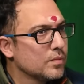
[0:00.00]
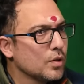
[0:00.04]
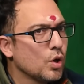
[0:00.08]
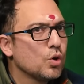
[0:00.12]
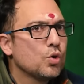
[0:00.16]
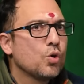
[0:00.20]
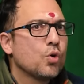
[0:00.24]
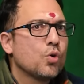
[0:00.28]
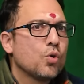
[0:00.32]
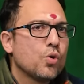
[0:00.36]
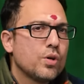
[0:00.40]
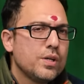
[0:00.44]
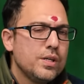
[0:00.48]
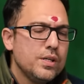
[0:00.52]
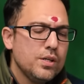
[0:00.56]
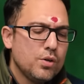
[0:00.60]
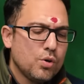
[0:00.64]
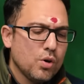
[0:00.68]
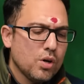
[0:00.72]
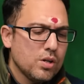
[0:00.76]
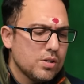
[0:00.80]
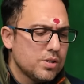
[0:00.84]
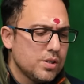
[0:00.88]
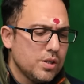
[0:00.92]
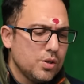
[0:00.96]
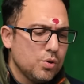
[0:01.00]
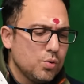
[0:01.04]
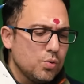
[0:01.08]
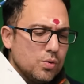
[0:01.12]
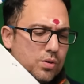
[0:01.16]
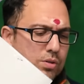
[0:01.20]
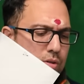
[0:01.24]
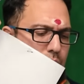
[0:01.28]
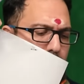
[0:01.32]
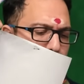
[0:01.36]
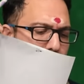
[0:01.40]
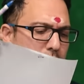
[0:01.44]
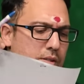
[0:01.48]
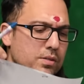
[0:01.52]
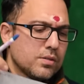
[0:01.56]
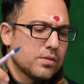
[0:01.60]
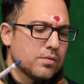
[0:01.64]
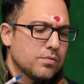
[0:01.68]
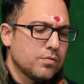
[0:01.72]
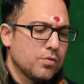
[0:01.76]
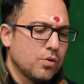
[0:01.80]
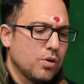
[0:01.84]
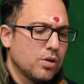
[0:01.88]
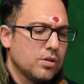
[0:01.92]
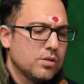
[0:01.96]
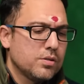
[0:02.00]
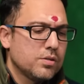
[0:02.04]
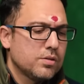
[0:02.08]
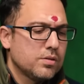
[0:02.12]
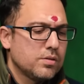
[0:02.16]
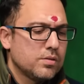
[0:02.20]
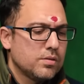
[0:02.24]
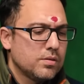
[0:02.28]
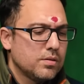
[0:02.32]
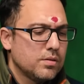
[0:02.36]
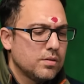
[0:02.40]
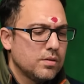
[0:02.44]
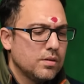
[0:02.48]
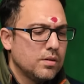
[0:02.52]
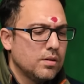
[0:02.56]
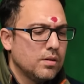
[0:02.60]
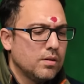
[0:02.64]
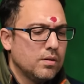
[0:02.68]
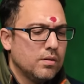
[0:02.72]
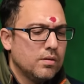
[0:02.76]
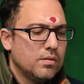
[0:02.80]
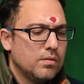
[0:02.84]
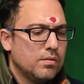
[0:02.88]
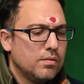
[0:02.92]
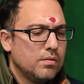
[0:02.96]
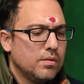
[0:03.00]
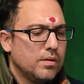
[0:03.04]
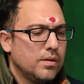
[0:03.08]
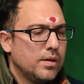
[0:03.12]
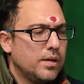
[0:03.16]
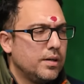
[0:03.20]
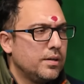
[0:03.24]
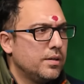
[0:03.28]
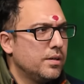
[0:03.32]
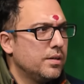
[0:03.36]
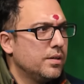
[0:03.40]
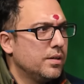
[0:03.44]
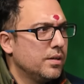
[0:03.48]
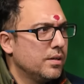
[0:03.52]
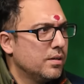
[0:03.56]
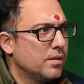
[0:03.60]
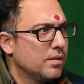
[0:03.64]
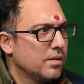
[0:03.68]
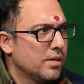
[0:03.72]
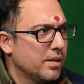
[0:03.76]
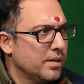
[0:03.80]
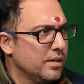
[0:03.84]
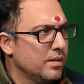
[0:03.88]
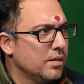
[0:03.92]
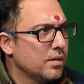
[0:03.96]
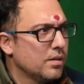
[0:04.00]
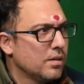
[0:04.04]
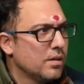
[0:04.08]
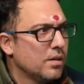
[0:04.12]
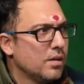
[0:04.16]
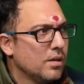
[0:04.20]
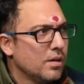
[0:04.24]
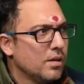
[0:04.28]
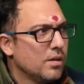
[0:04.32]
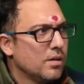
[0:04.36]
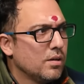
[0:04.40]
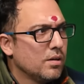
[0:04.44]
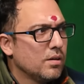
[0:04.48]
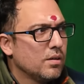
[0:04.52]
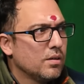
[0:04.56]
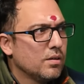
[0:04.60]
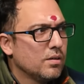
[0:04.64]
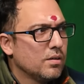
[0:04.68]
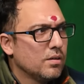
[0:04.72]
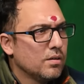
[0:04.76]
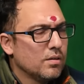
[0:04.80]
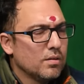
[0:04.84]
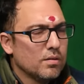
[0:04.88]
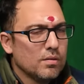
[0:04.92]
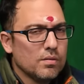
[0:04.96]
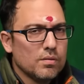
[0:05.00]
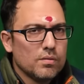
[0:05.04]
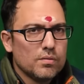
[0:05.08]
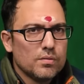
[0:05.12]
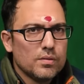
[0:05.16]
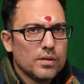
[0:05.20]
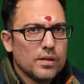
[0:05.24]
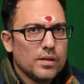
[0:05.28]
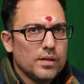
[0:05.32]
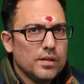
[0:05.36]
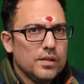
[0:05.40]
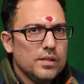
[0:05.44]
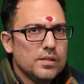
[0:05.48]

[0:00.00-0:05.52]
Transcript: No, he calls Hinduism as a false notion, entity, right?